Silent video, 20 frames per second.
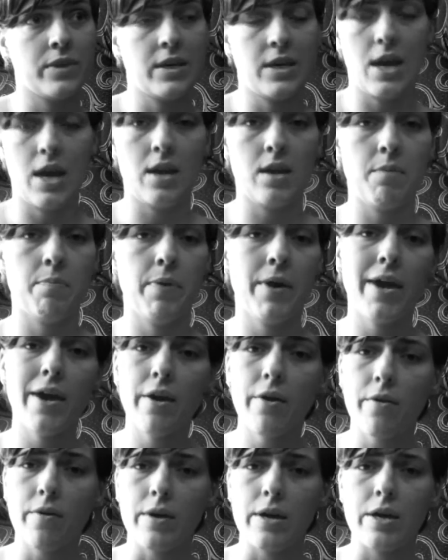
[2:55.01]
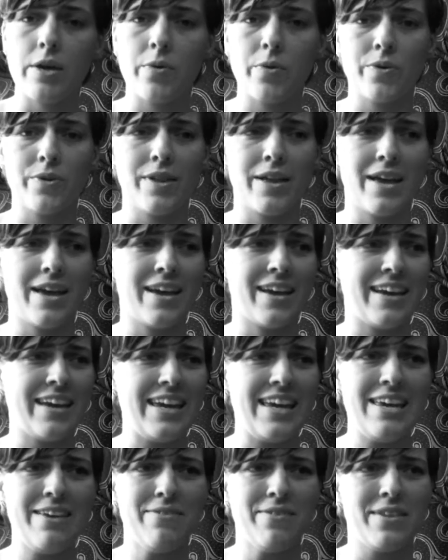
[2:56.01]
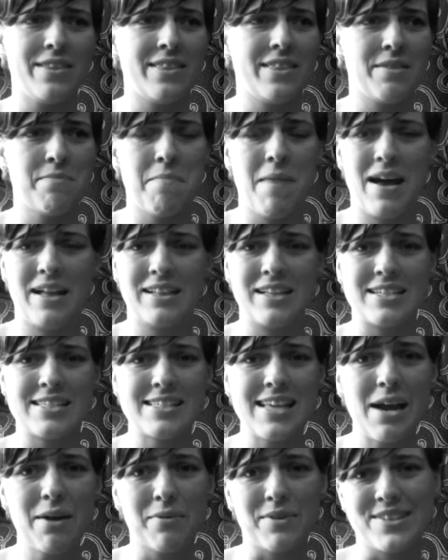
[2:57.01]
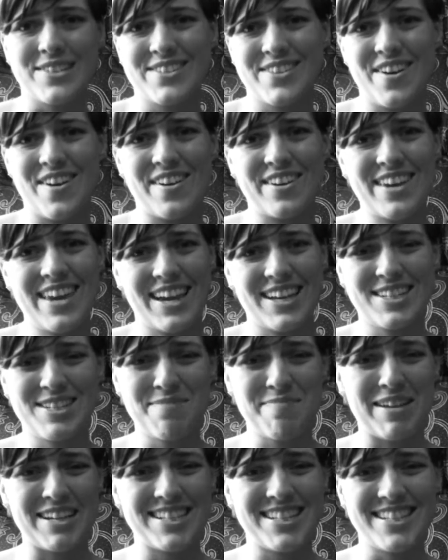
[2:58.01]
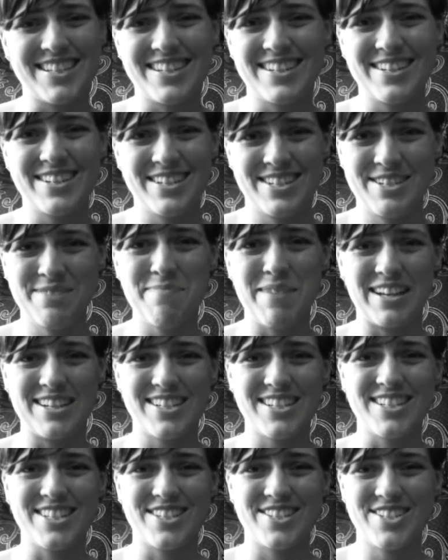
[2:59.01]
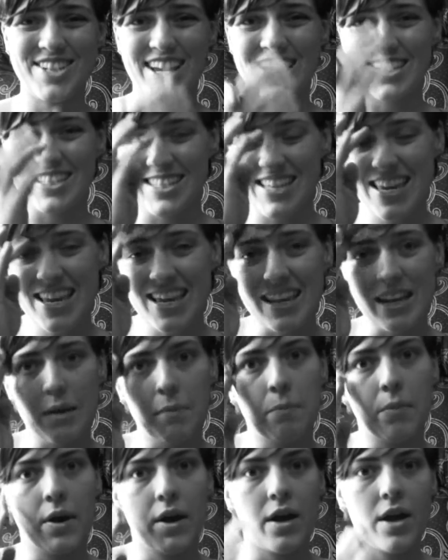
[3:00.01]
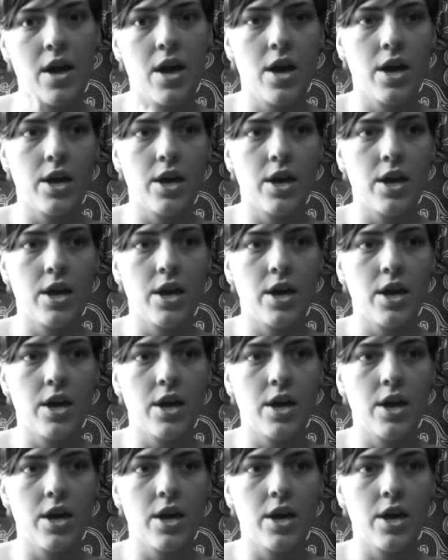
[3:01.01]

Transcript: Katy Perry, or like even the Miley Cyrus song. Yeah, she mentions Jay-Z in it, but